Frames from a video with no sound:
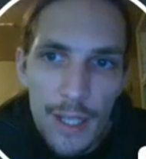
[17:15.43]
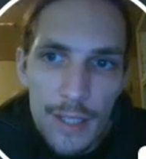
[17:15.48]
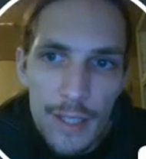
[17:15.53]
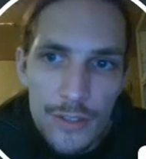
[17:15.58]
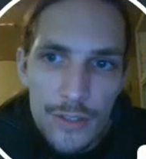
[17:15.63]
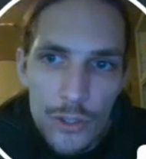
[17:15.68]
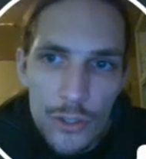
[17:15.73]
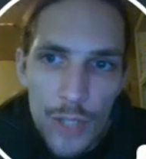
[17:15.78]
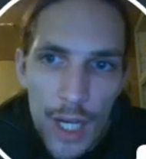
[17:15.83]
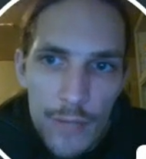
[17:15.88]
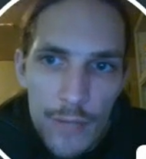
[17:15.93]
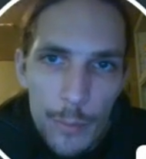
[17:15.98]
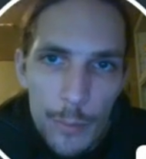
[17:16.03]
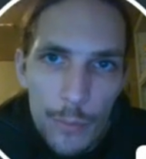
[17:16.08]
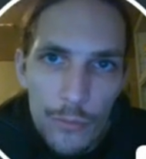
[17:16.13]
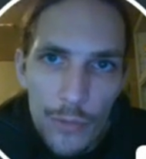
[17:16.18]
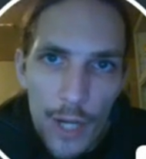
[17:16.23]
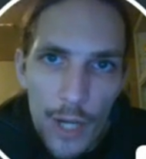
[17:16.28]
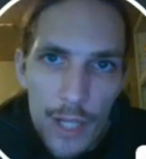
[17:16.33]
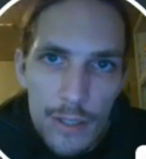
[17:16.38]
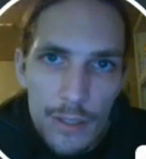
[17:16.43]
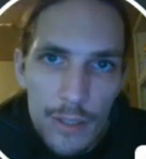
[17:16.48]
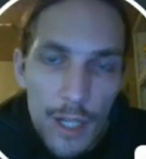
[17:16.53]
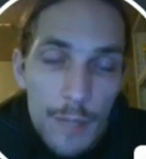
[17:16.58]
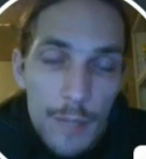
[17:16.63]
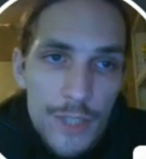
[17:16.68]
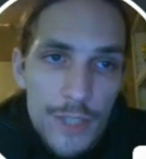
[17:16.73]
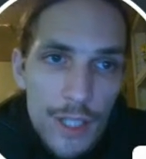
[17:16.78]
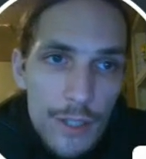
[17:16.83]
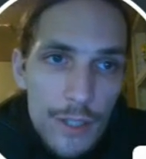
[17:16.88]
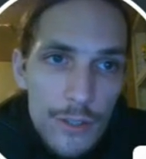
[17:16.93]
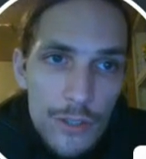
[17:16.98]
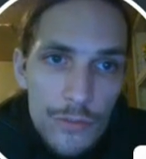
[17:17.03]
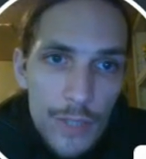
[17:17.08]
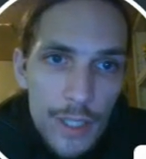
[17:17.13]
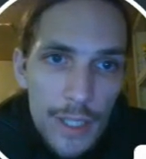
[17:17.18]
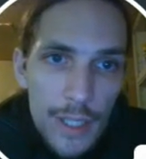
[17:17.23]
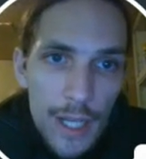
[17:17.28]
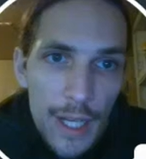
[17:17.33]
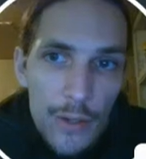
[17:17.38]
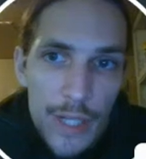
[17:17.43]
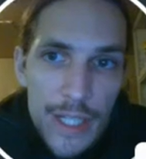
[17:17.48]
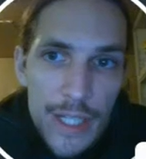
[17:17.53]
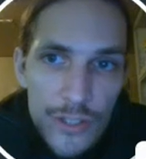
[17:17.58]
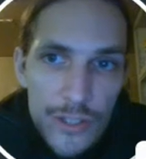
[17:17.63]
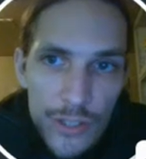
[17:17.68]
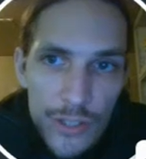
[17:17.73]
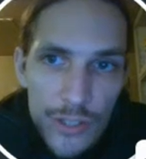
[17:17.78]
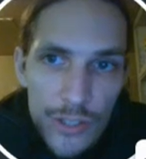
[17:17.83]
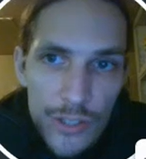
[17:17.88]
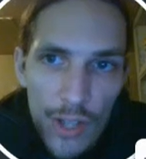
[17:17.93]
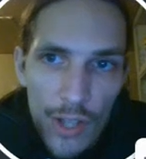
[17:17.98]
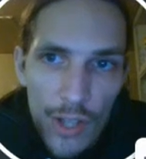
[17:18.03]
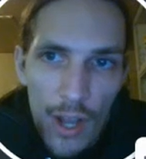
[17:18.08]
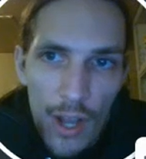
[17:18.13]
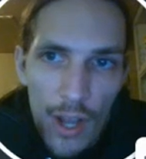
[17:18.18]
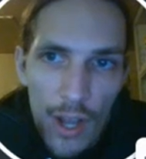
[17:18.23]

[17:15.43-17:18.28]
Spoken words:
as a traffic provider. And I'm telling you right now, he's not.